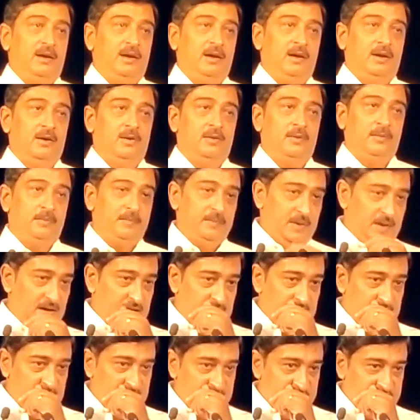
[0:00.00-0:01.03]

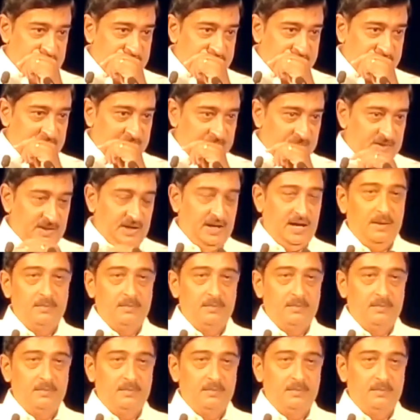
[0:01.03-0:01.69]
the